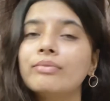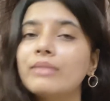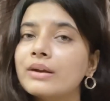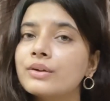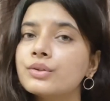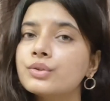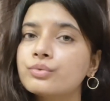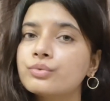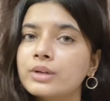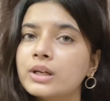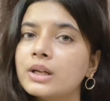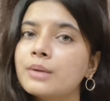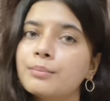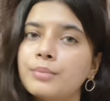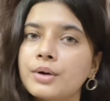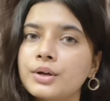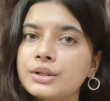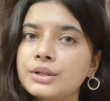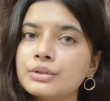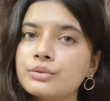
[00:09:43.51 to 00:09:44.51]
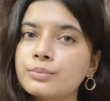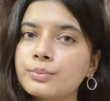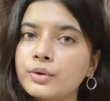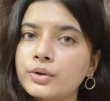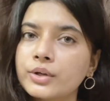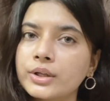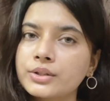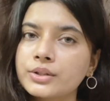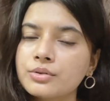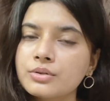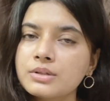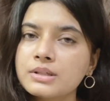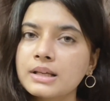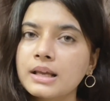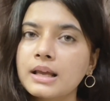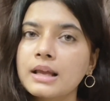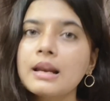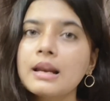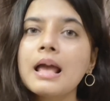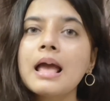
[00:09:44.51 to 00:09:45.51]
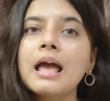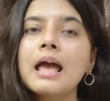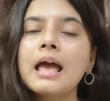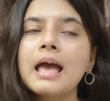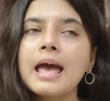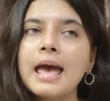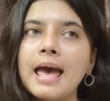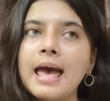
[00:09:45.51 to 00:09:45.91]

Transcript: that is really important to protect your skin.